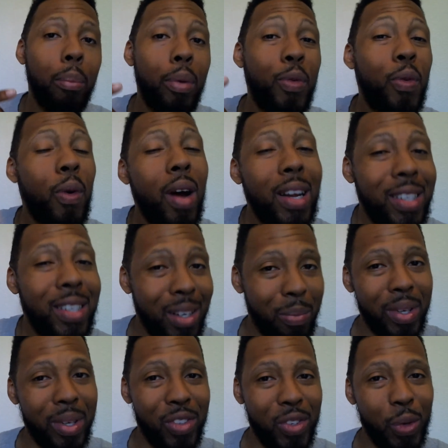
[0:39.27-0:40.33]
Before I
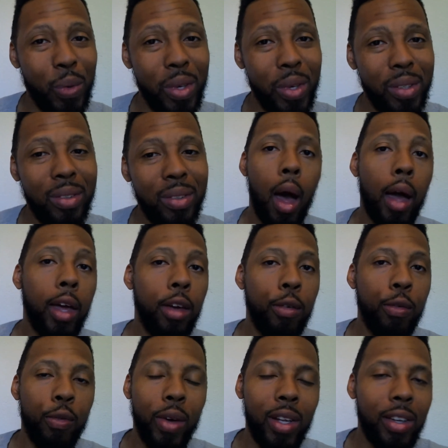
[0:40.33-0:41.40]
jump into it, I
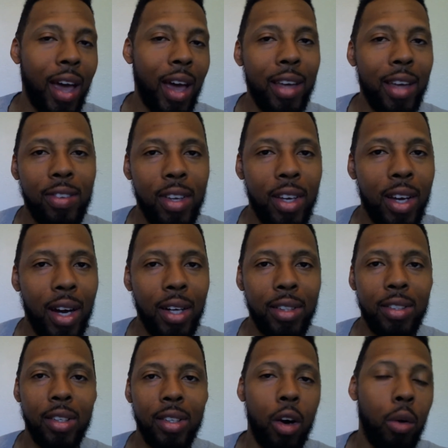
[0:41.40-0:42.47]
give fantastic
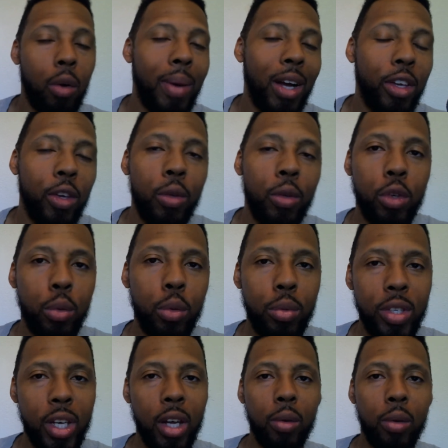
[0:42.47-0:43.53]
content on my YouTube
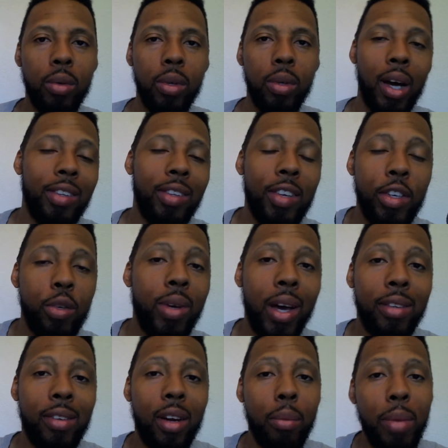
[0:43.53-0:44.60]
channel. I teach you
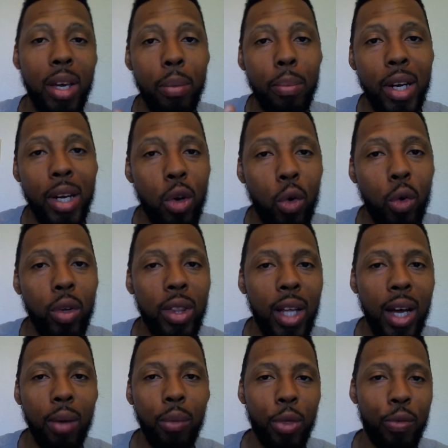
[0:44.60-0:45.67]
guys how to make money
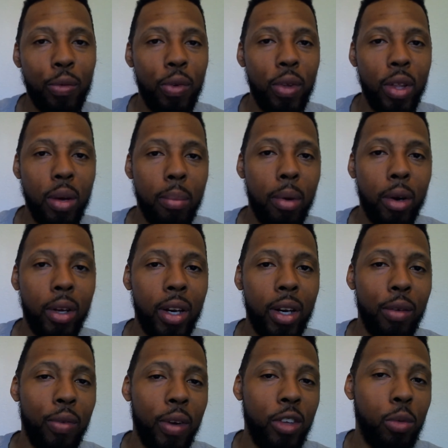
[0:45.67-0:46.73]
online with affiliate
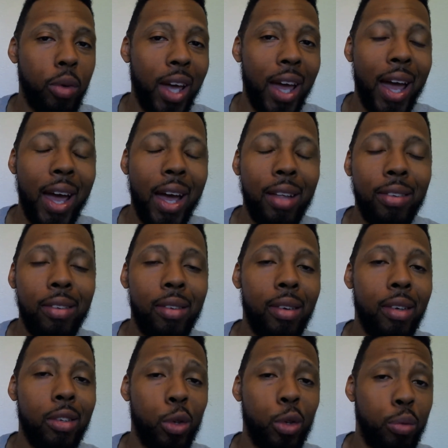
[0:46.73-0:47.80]
marketing, Facebook ads,
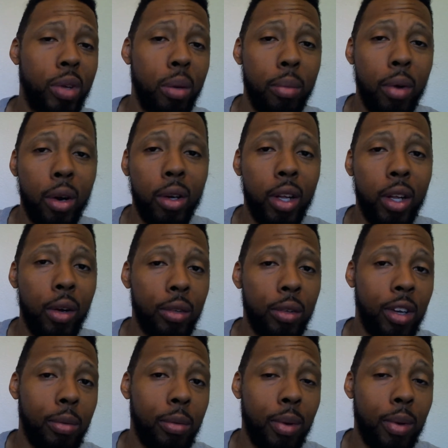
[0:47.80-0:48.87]
social media marketing, all
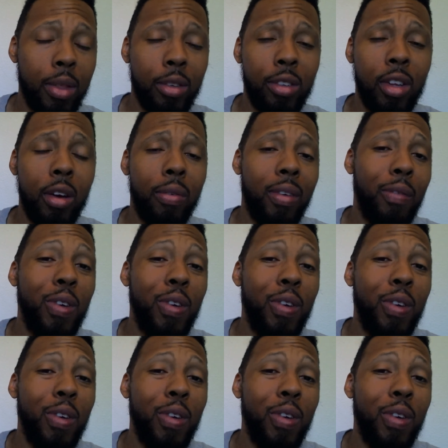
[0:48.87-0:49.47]
types of other stuff.